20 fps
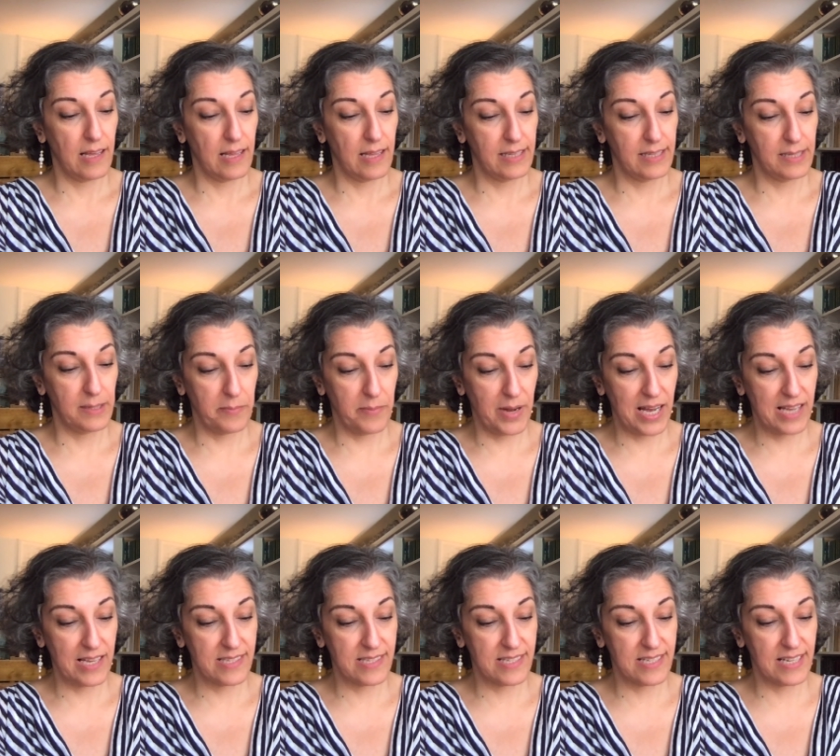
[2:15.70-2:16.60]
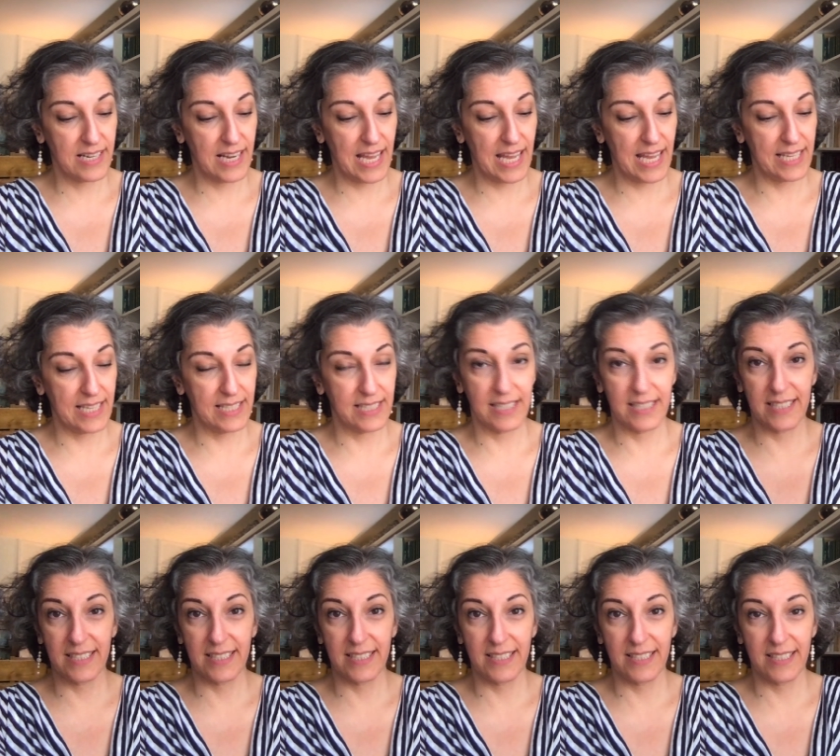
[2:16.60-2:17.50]
the master
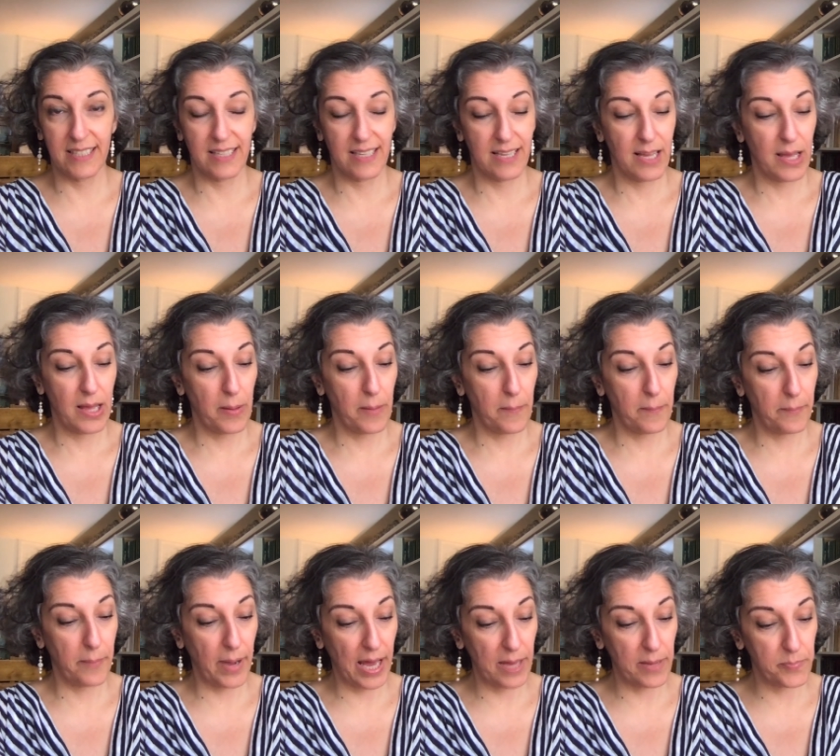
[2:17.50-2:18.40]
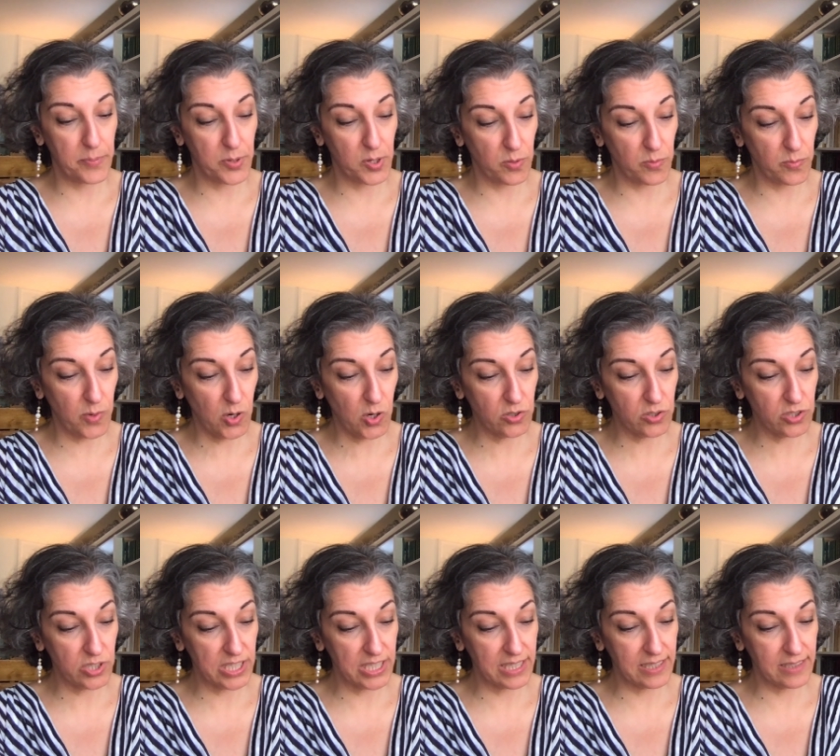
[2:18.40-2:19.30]
added, "By
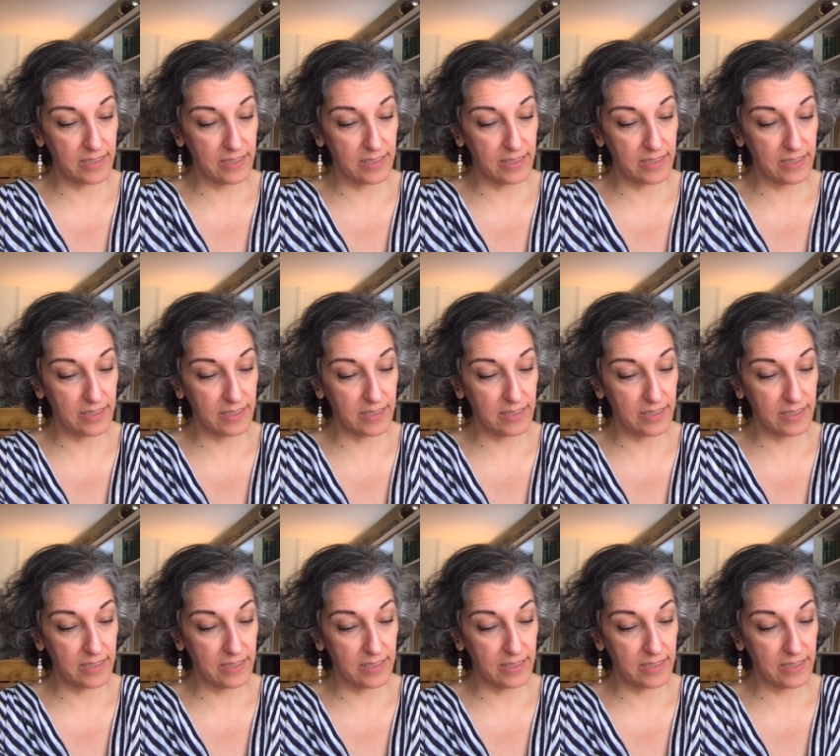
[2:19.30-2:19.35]
promoting